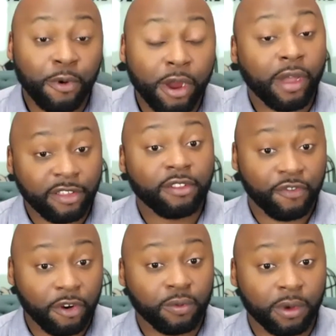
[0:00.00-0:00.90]
Okay, so the I,
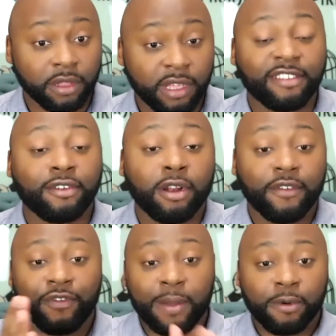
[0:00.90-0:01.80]
first one. I started
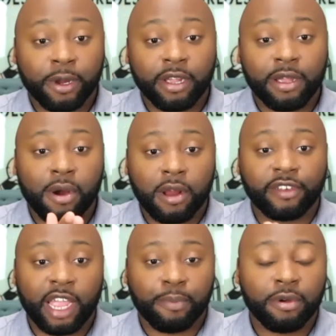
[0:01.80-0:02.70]
February, March,
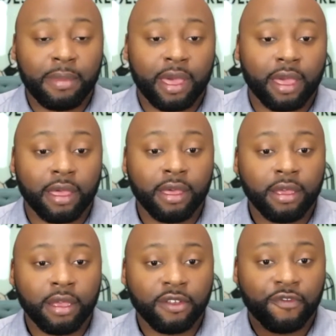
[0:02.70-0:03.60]
April, May.
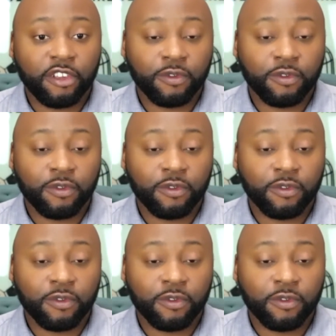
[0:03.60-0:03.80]
The first one.